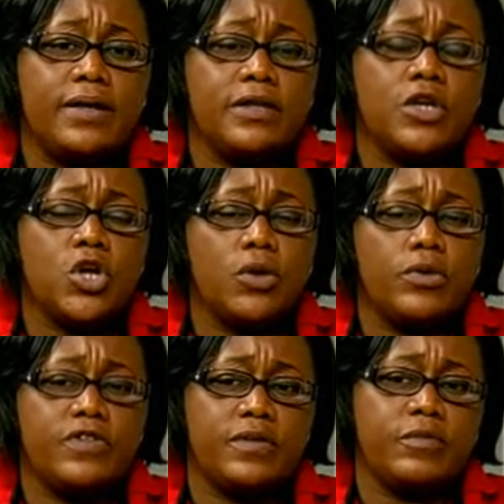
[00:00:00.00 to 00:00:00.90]
and
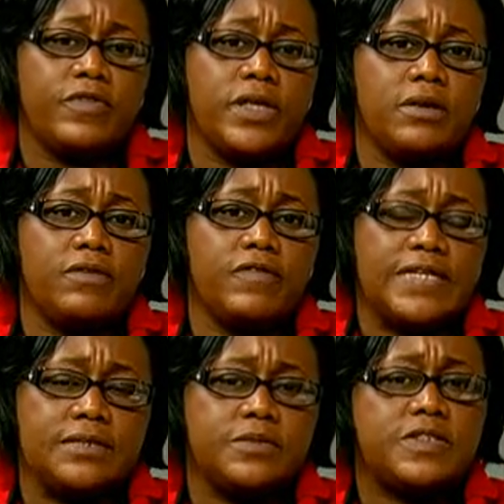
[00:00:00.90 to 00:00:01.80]
encourage some of the young
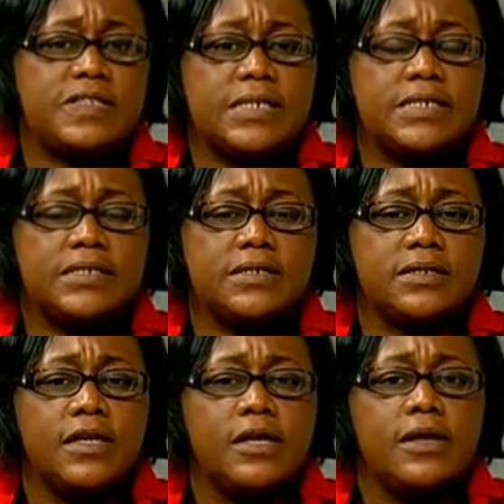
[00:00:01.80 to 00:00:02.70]
victims to say, listen,